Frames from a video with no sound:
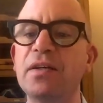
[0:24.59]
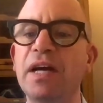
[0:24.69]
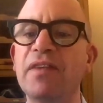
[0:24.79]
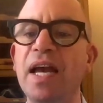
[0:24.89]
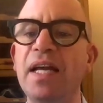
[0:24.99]
do you
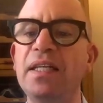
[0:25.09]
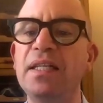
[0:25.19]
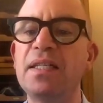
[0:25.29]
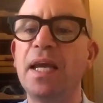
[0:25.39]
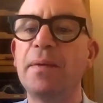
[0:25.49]
have
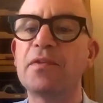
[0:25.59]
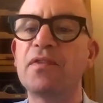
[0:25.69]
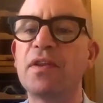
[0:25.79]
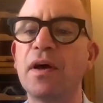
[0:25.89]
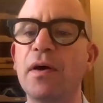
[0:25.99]
any tips
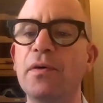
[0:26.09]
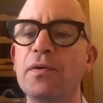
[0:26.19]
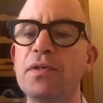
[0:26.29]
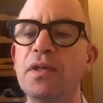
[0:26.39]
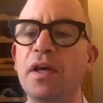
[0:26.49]
for
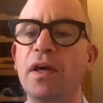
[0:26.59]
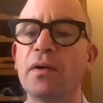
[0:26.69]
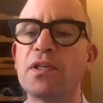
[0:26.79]
those